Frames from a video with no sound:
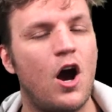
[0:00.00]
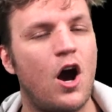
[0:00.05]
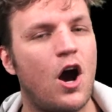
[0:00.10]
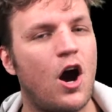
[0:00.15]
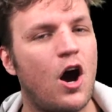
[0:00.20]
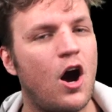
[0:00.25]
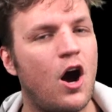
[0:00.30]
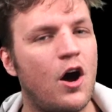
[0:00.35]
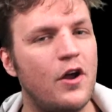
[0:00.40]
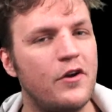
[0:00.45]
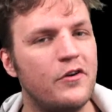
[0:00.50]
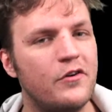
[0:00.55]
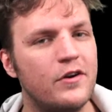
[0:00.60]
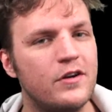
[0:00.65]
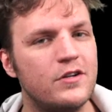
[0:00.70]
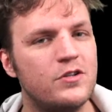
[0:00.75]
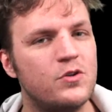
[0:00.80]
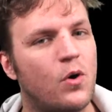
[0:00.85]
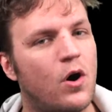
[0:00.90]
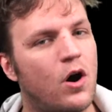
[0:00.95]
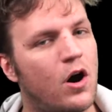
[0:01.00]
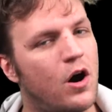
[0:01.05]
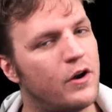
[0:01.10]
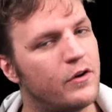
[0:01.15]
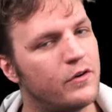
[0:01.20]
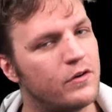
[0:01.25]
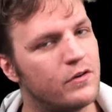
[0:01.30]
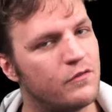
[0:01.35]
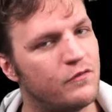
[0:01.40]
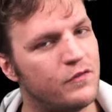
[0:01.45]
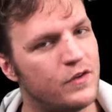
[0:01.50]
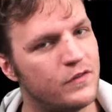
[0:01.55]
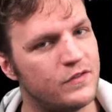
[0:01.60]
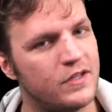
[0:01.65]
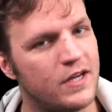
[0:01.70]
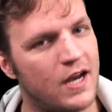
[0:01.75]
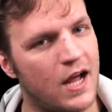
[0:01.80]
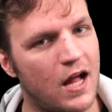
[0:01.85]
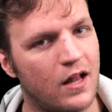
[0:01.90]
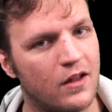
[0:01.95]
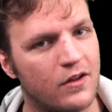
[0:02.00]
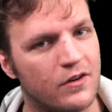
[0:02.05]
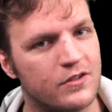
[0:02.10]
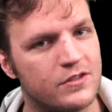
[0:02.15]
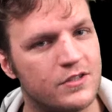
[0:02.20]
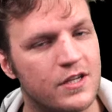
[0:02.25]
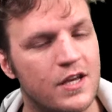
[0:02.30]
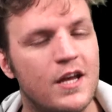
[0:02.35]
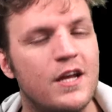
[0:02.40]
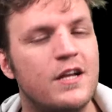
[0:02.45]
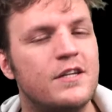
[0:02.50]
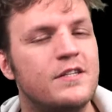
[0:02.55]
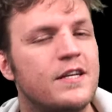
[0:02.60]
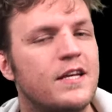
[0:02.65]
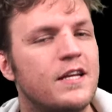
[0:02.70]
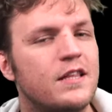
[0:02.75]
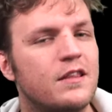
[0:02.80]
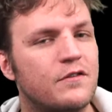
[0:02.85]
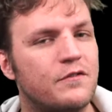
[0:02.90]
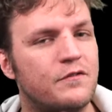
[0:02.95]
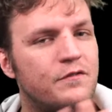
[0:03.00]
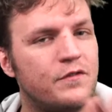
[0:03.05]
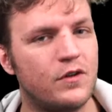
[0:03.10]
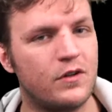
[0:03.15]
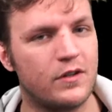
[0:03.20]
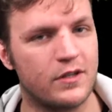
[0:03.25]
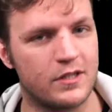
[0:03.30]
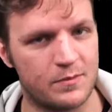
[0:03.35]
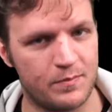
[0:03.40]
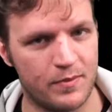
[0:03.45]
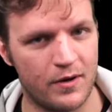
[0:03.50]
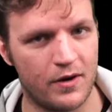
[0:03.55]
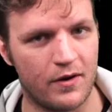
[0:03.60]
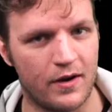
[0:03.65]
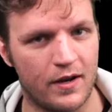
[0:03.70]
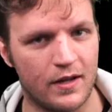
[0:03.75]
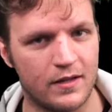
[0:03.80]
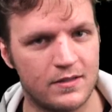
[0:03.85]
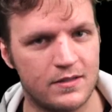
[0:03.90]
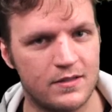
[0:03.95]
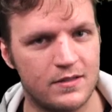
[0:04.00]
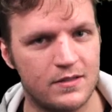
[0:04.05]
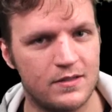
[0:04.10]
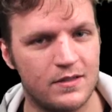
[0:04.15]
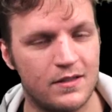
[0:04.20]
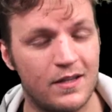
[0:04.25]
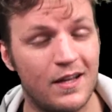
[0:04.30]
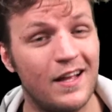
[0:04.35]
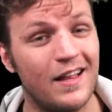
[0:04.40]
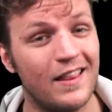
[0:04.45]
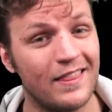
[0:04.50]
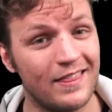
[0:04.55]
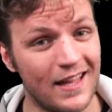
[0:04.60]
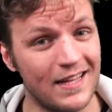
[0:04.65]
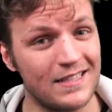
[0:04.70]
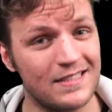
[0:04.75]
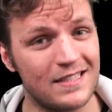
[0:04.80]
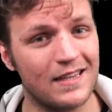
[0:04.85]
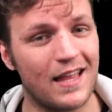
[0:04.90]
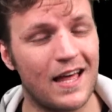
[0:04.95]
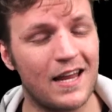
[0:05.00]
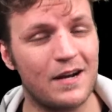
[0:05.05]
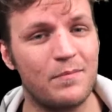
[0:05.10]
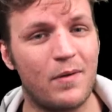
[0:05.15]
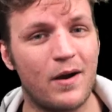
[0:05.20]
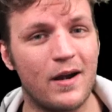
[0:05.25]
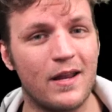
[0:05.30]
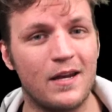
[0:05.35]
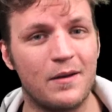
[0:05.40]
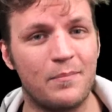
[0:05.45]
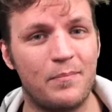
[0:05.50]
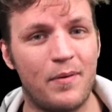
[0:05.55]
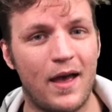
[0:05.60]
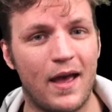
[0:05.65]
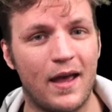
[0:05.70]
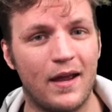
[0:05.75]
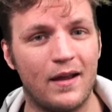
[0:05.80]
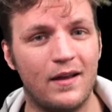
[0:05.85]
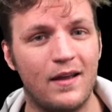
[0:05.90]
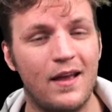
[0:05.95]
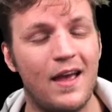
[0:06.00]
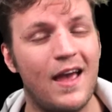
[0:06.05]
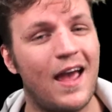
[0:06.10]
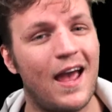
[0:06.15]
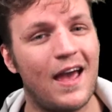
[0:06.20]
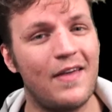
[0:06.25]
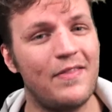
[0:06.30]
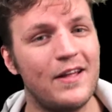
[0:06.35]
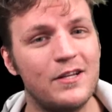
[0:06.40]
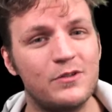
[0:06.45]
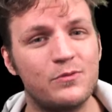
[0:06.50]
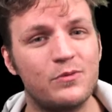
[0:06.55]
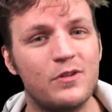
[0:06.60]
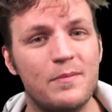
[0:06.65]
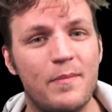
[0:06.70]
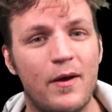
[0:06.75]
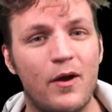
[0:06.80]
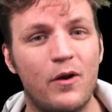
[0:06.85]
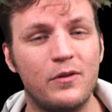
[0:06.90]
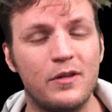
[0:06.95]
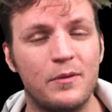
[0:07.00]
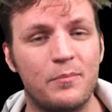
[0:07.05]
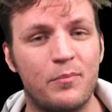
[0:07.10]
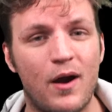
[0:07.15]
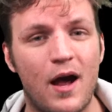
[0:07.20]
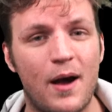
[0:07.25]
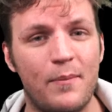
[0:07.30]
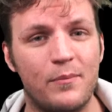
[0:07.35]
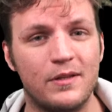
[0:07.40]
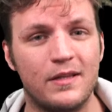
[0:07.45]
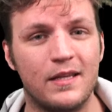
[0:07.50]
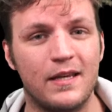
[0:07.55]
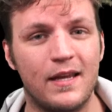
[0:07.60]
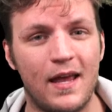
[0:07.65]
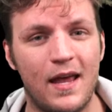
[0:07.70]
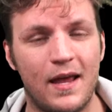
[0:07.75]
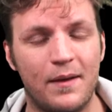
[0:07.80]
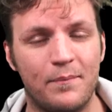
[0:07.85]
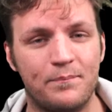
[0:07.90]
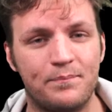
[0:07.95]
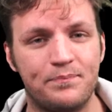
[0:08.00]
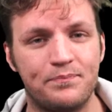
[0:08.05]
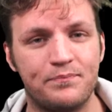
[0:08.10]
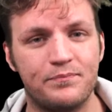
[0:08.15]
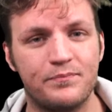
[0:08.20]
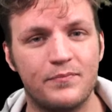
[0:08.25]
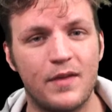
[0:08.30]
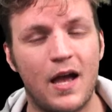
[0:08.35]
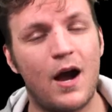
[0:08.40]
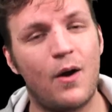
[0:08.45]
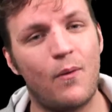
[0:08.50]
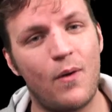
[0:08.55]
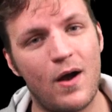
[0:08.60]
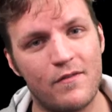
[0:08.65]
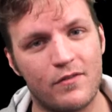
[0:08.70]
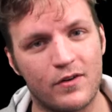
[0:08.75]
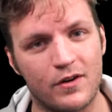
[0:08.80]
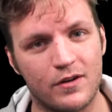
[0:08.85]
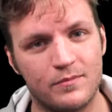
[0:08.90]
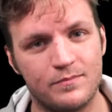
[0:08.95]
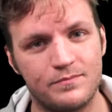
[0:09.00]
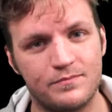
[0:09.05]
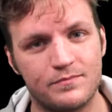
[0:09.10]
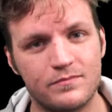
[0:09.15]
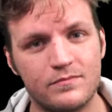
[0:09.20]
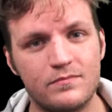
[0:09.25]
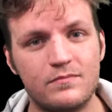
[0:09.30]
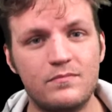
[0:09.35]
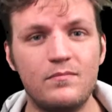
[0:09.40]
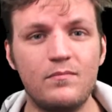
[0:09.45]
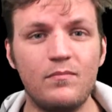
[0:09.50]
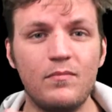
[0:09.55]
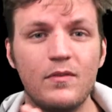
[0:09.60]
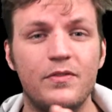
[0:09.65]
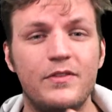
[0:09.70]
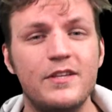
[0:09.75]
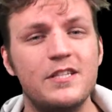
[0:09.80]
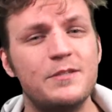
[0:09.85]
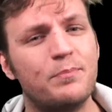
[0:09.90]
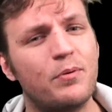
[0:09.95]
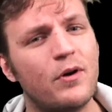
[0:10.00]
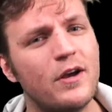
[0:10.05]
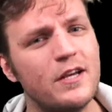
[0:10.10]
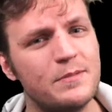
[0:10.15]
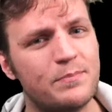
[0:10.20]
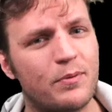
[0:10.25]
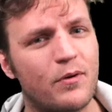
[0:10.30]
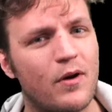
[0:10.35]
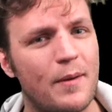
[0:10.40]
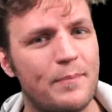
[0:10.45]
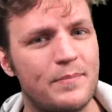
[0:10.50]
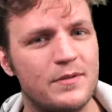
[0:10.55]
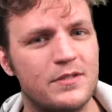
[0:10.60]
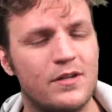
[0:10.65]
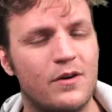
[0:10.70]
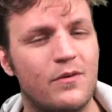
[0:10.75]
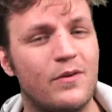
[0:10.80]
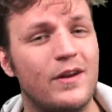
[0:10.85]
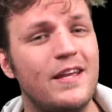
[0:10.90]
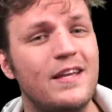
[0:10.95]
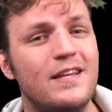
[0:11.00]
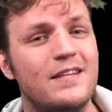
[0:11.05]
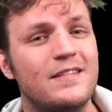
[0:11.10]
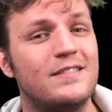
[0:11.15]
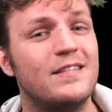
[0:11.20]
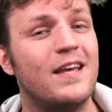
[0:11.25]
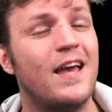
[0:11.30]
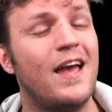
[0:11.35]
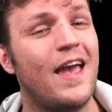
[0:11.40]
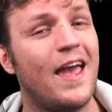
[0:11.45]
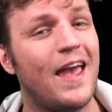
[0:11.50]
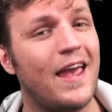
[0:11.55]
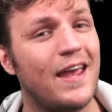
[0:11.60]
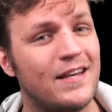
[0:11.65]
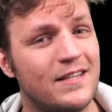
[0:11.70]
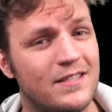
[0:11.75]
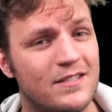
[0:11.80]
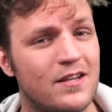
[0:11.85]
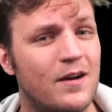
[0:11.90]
$100 to $150 to get the full experience. That's a lot of money to pay, and that's really my only problem with the game. However, this price per episode is a